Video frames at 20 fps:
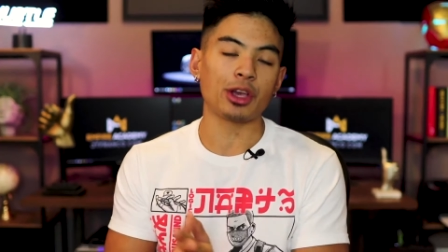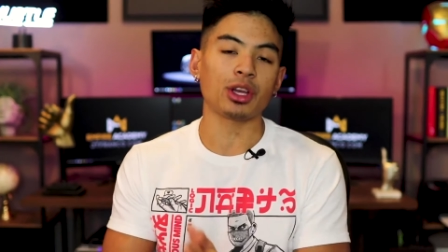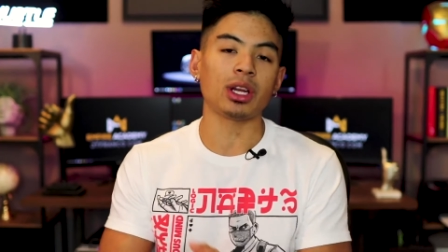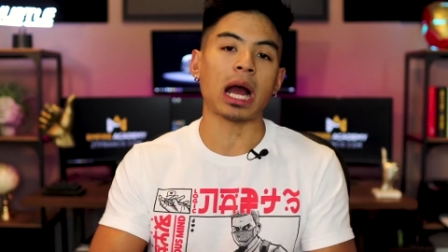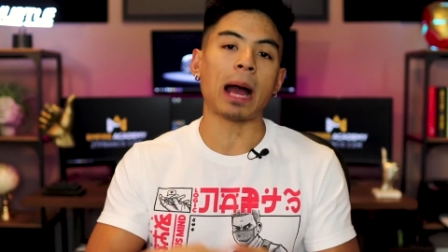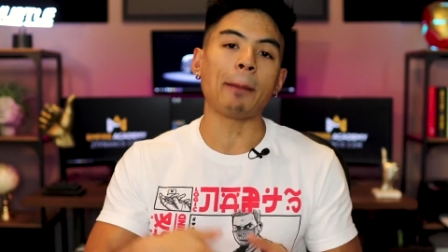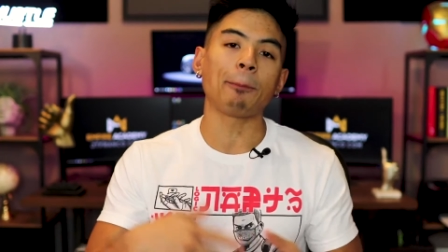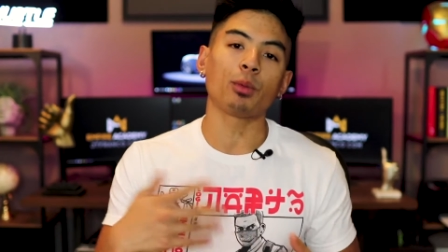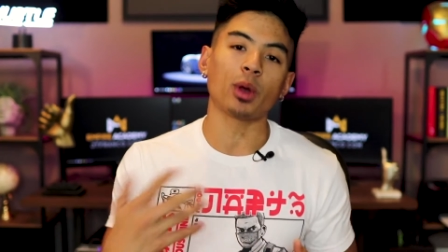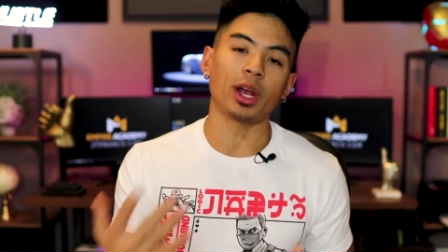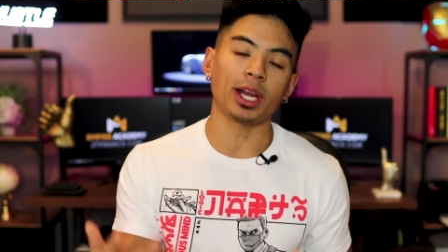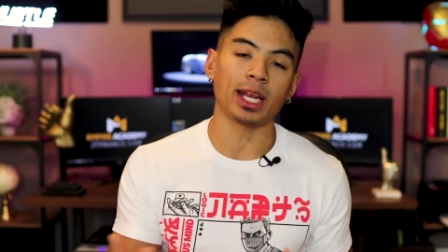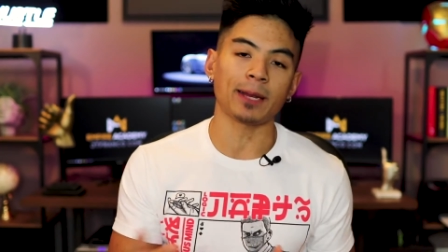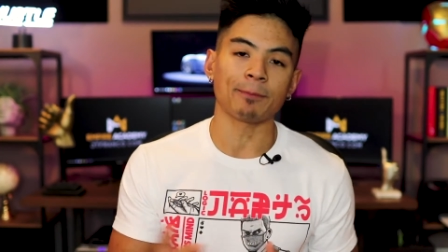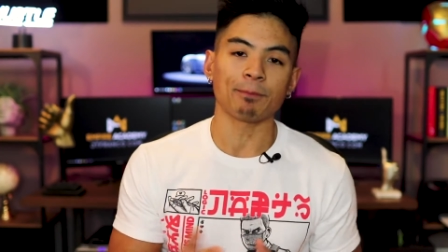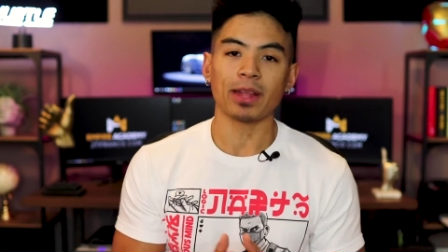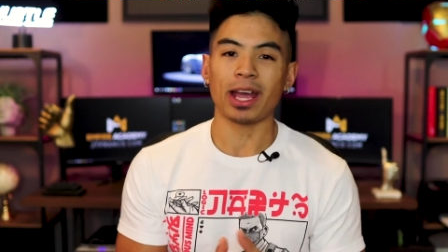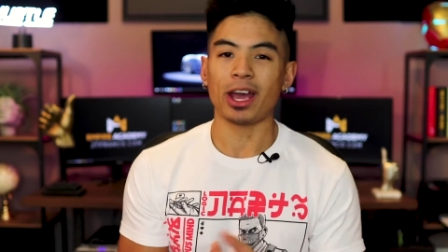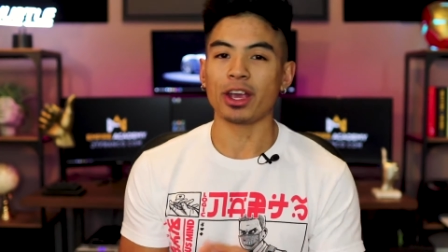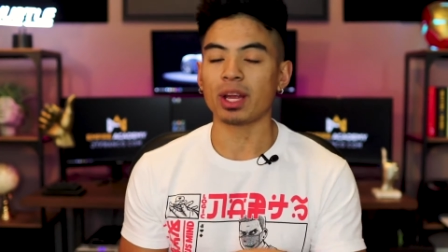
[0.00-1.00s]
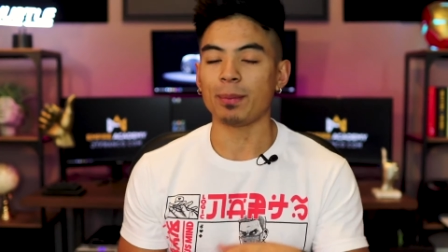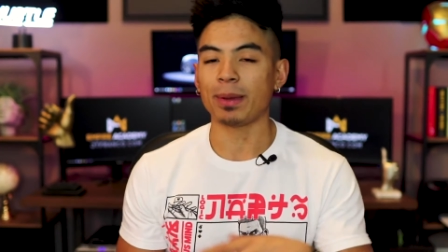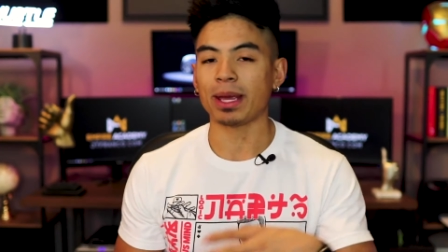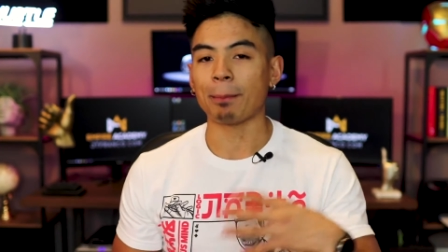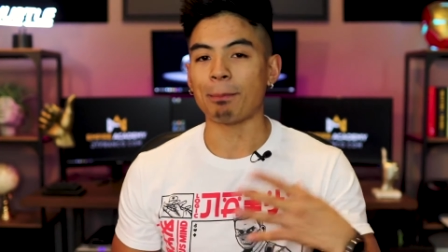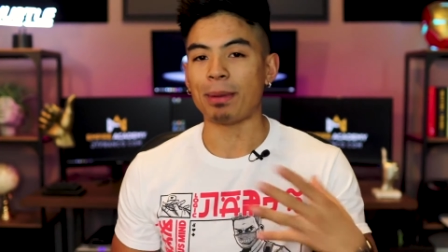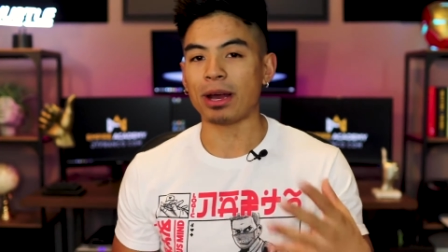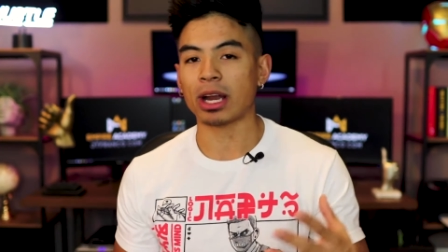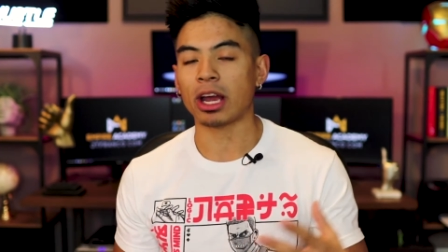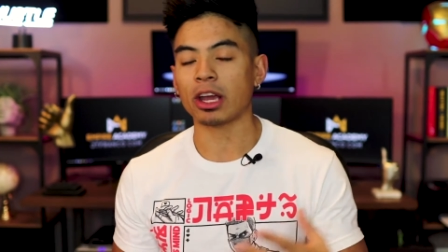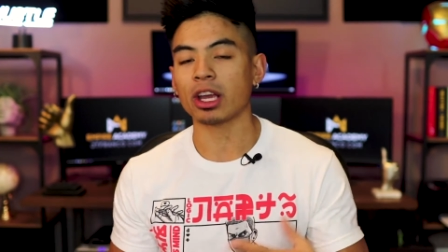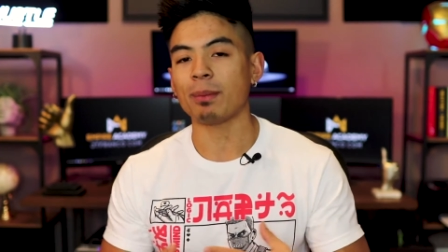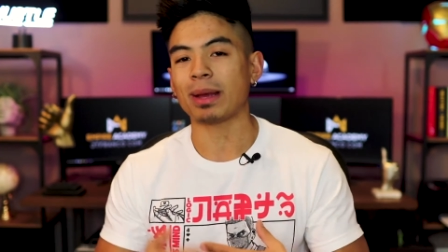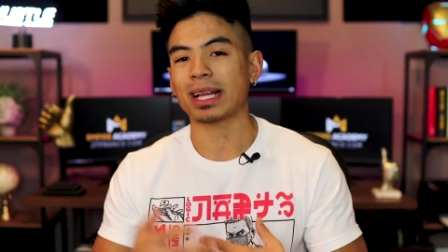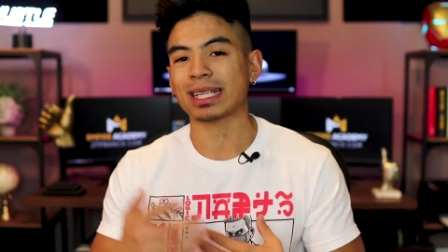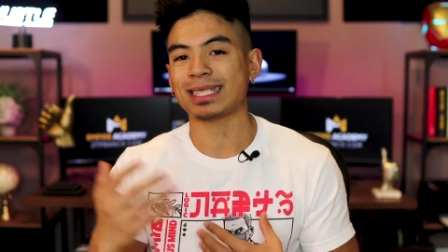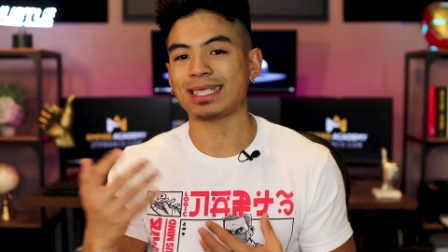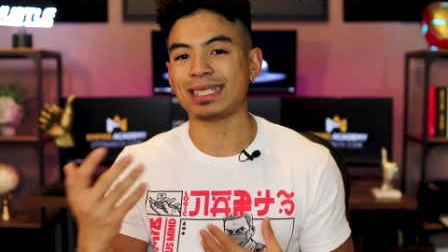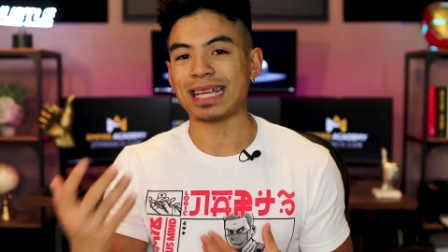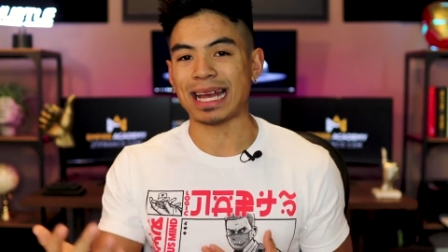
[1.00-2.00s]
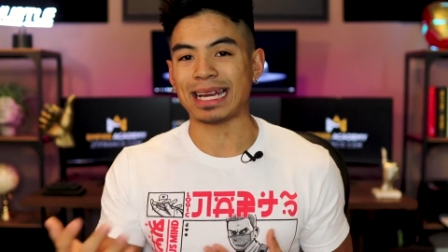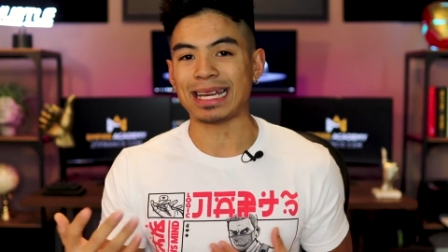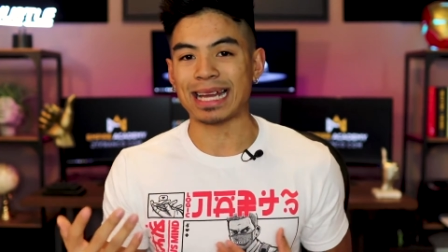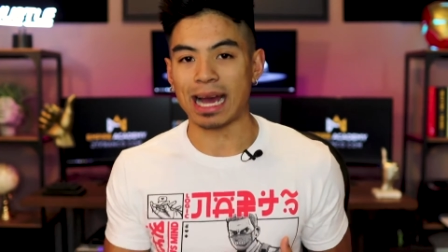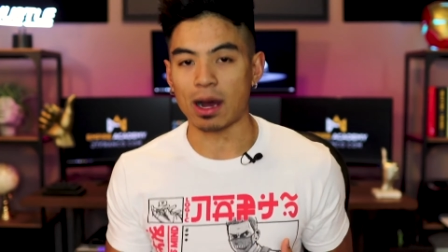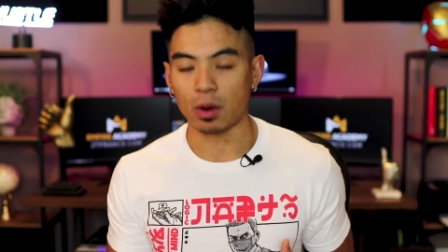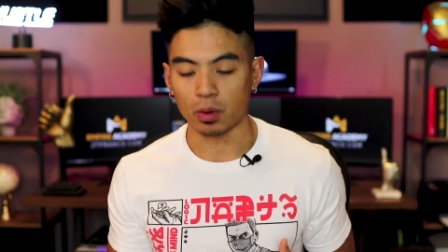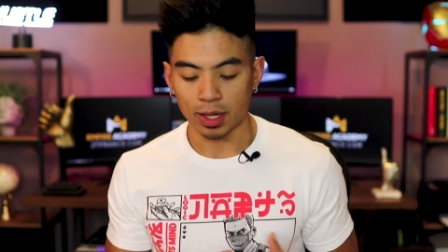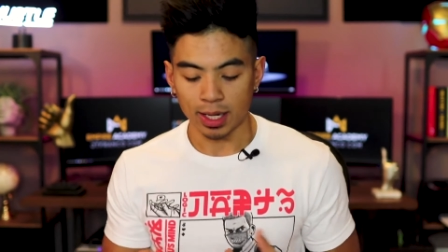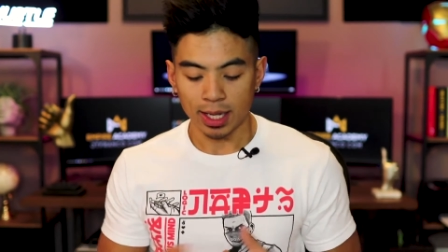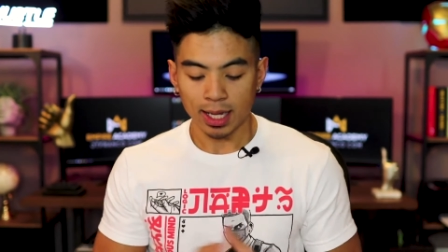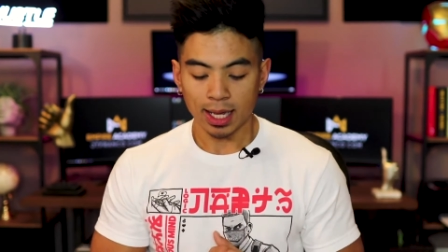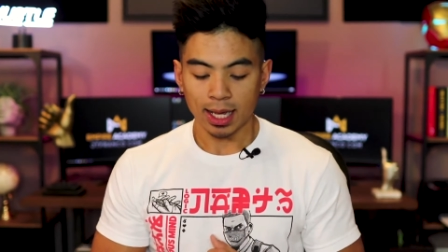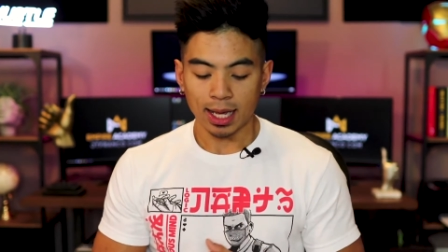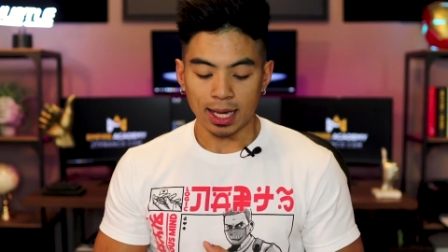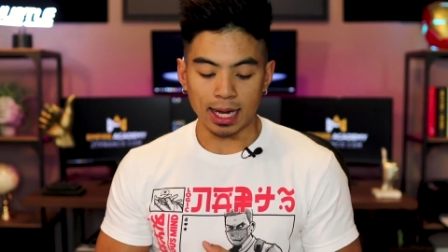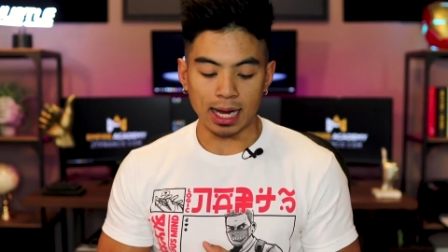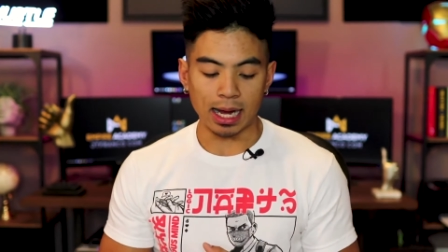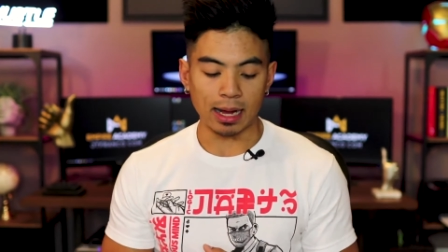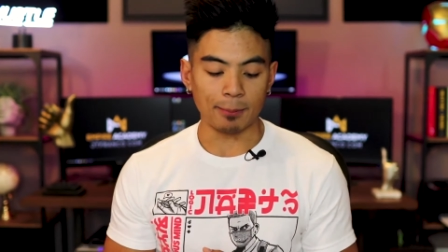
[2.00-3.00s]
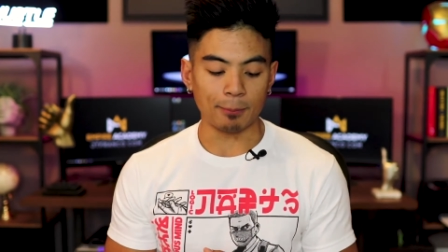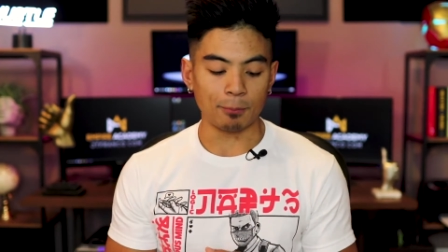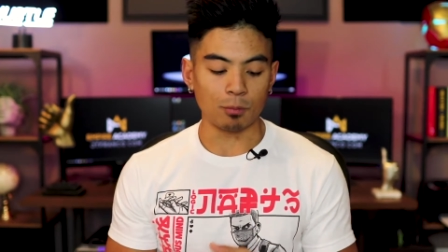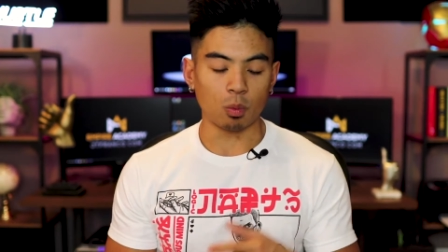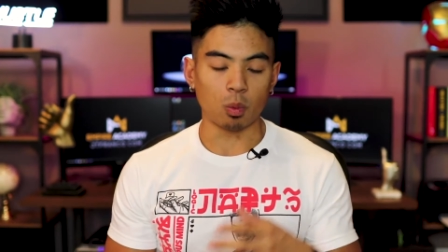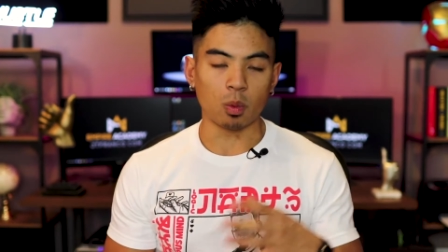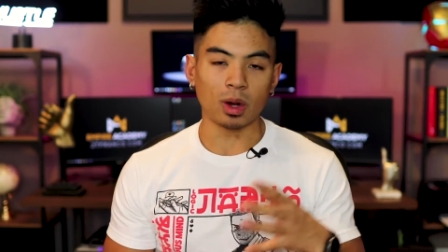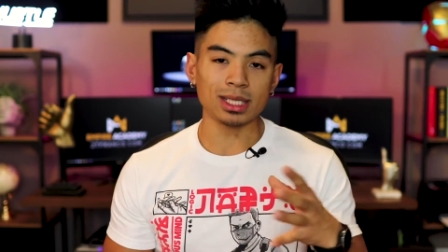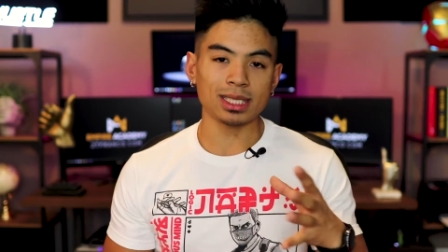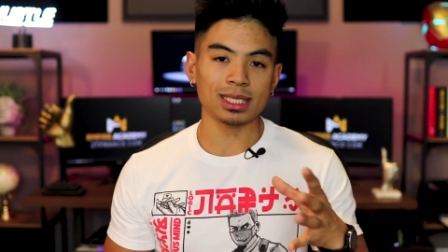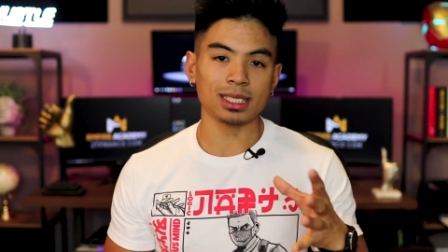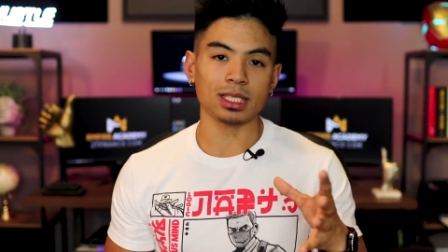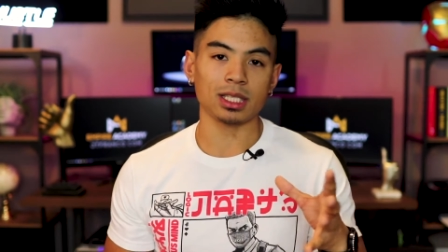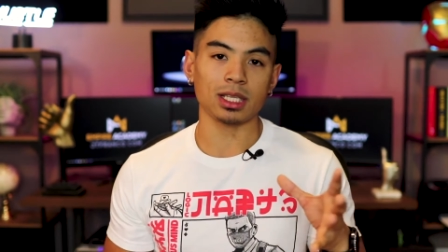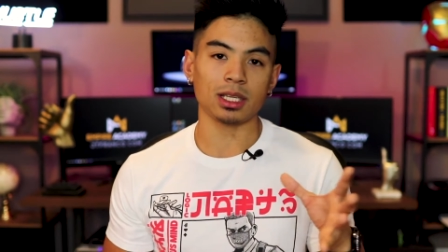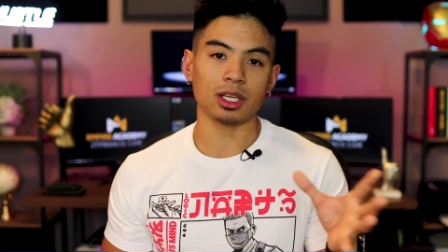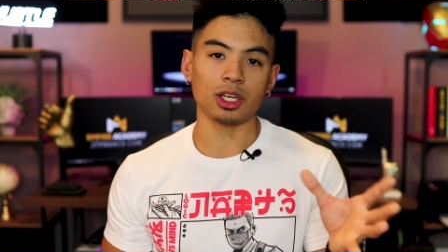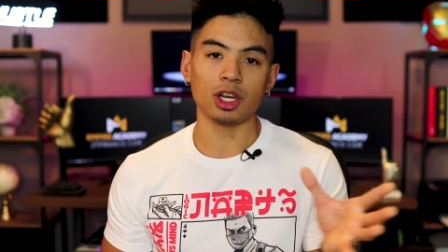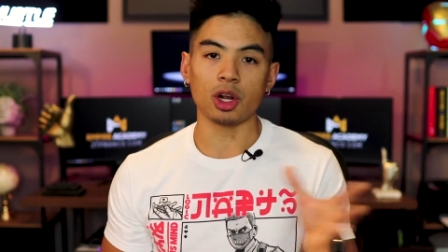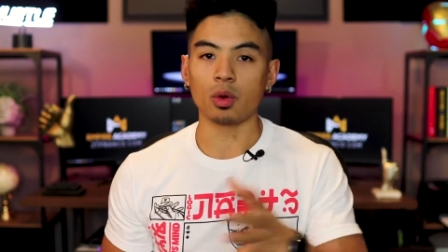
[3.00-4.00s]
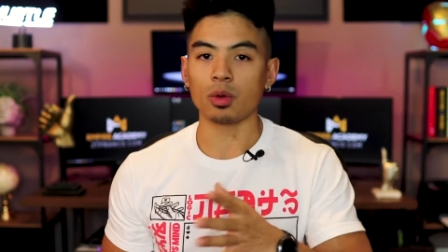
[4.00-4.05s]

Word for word: how you can upgrade it, how you can make it better, how you can make it stand out. Um, once you